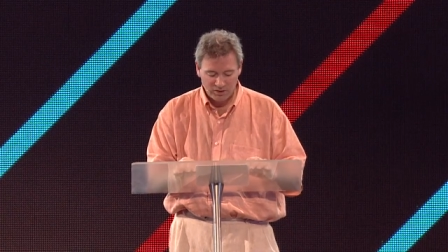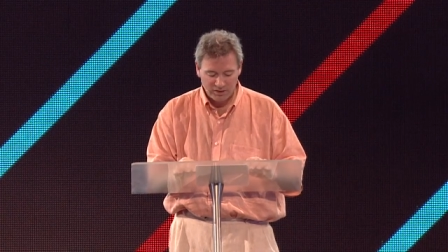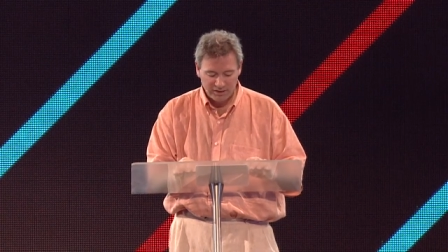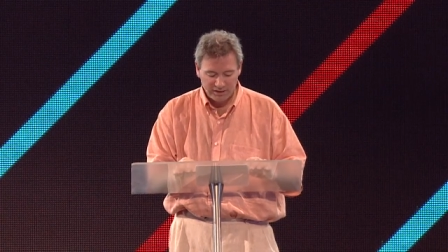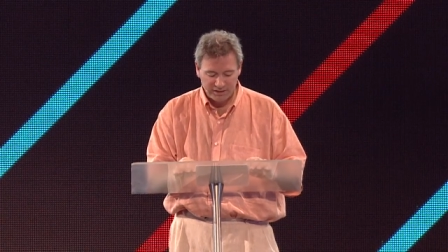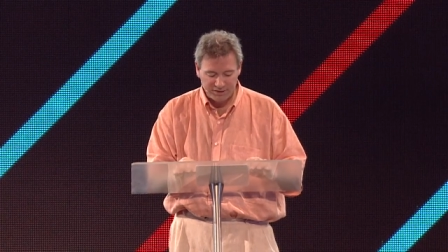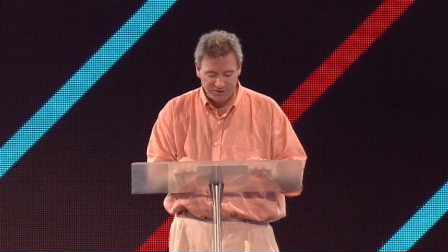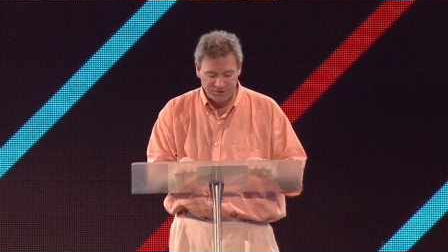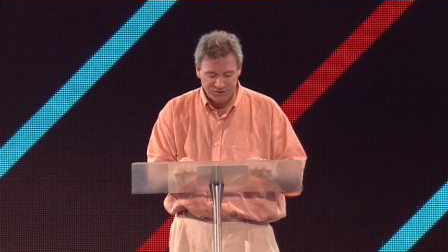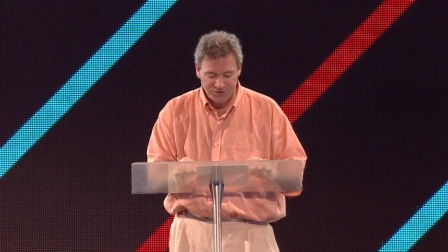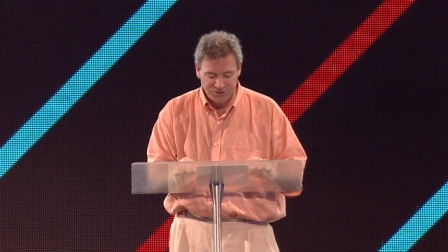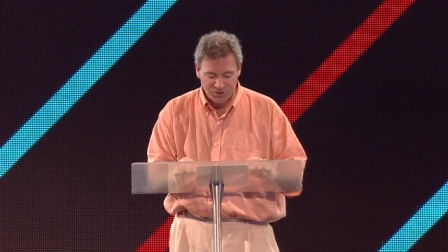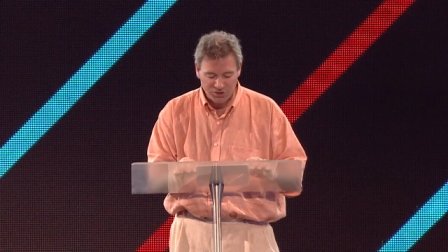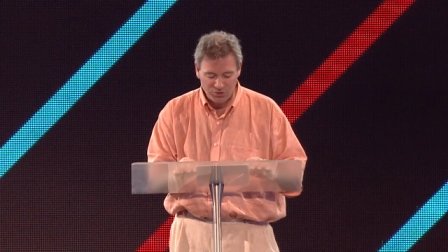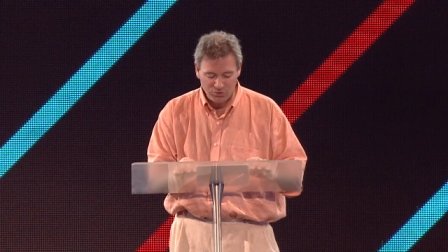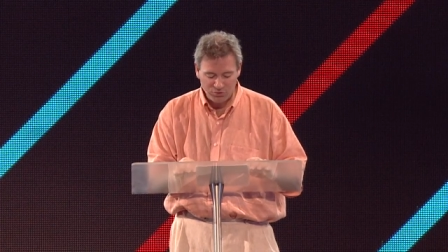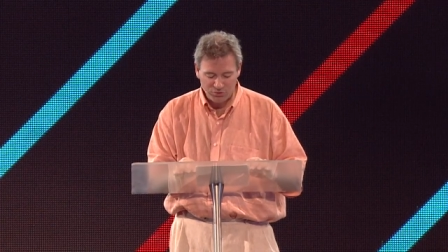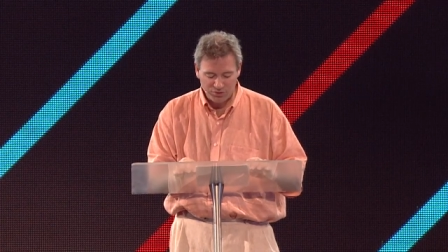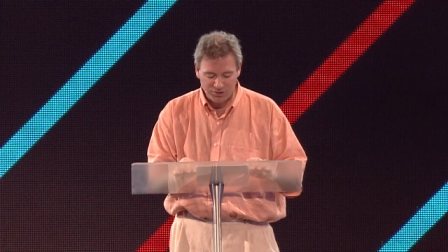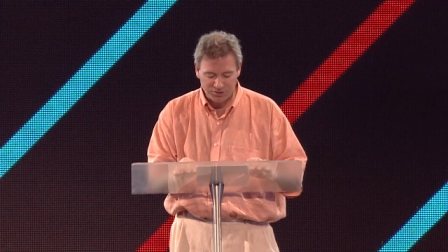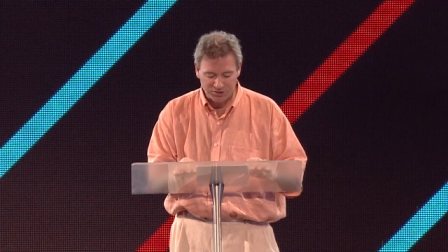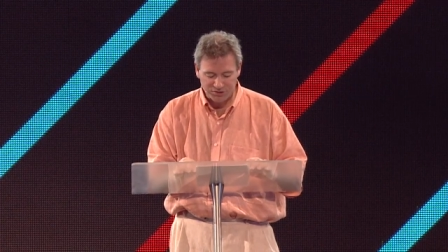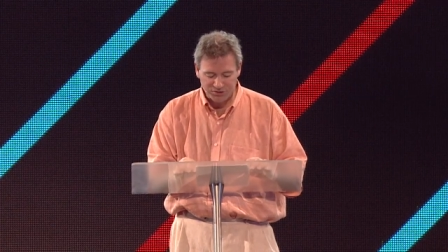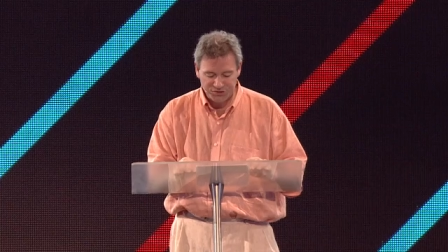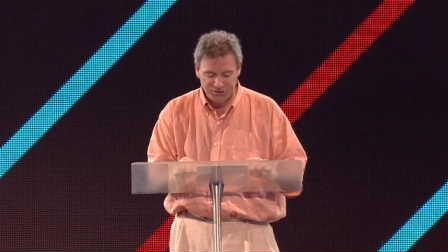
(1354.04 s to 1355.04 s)
He's so
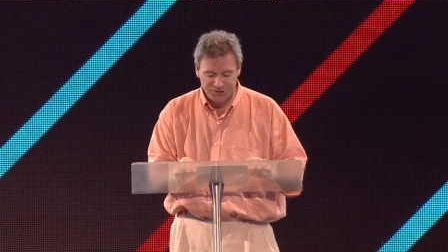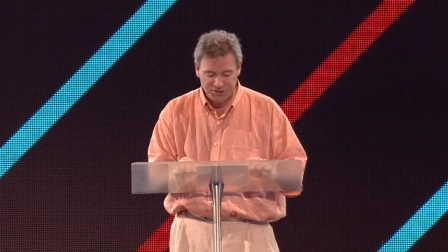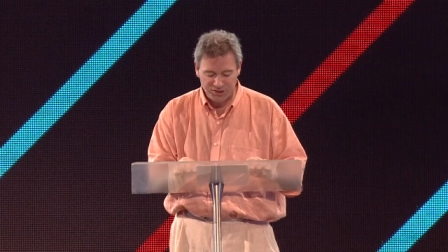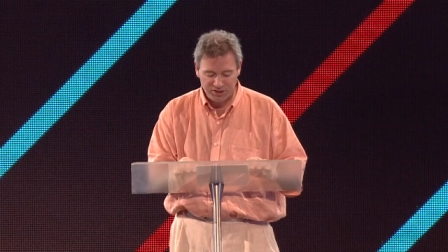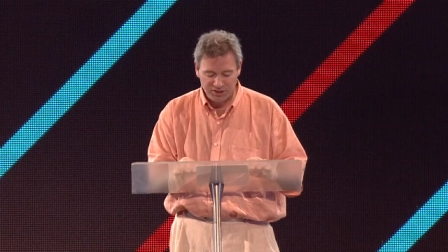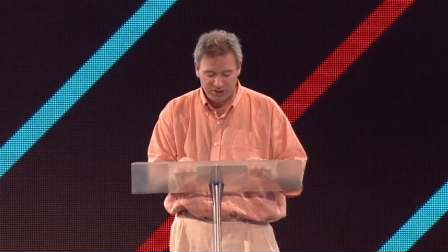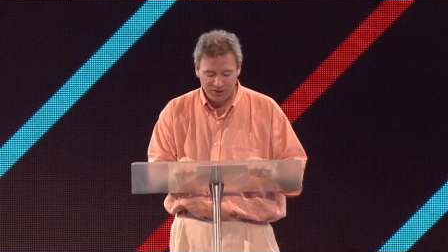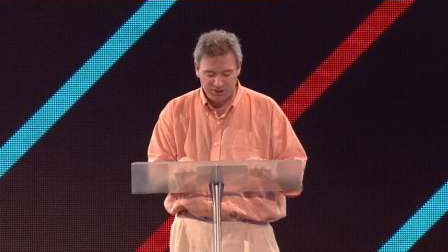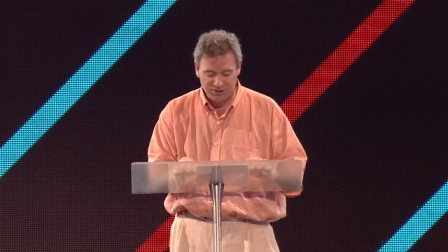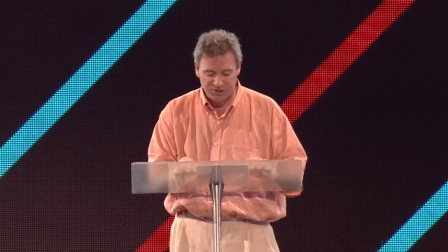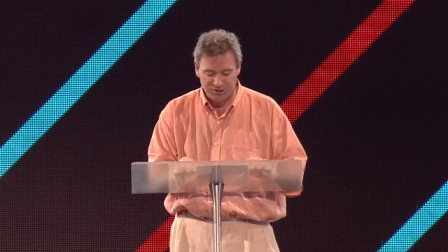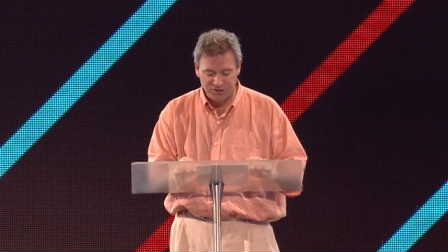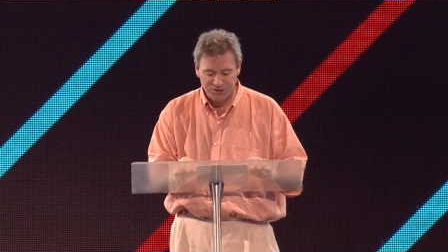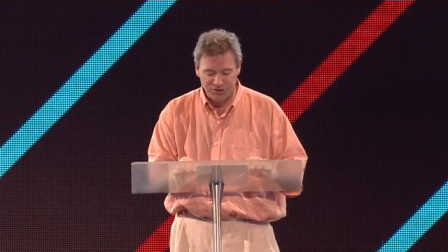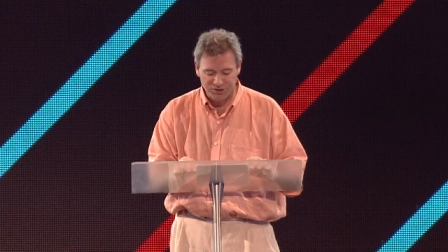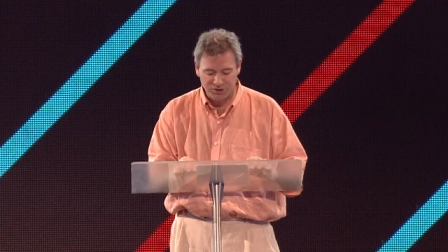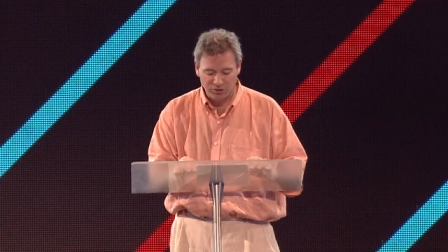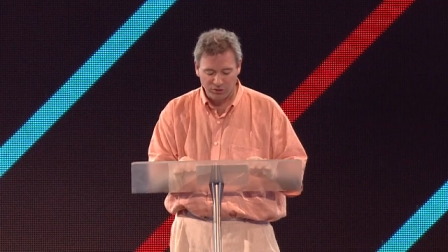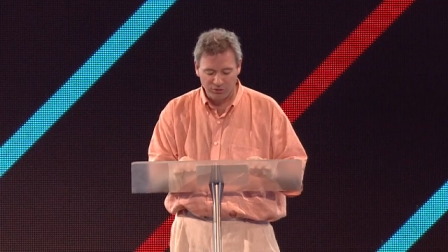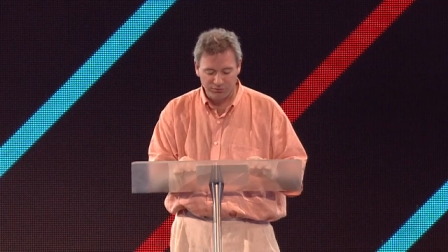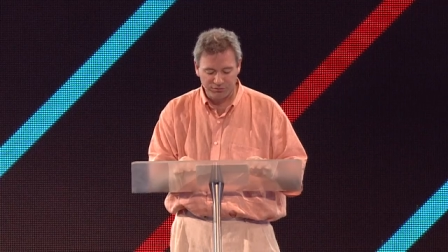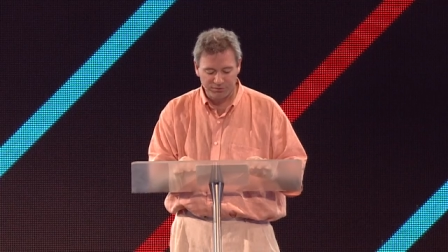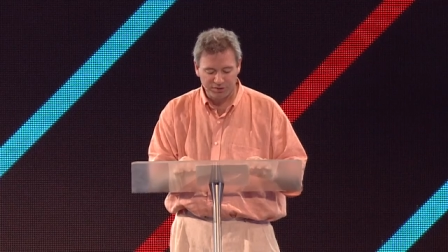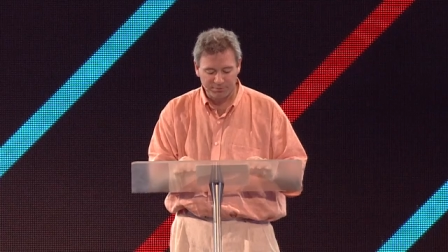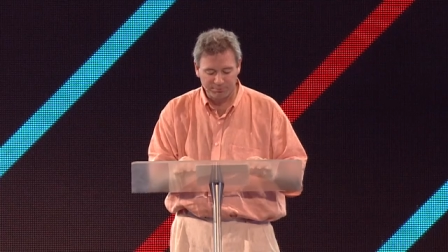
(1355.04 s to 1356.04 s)
concerned to
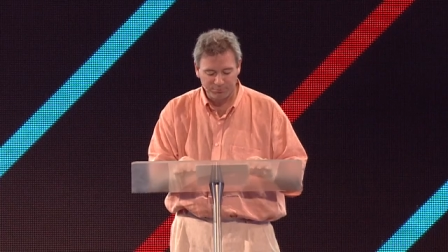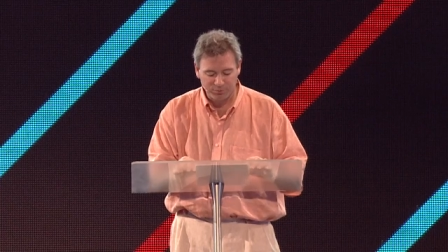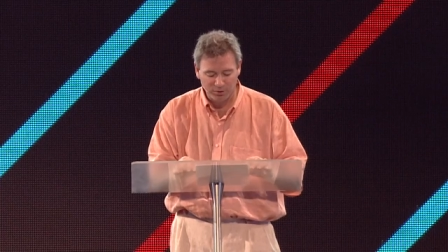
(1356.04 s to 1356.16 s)
solve the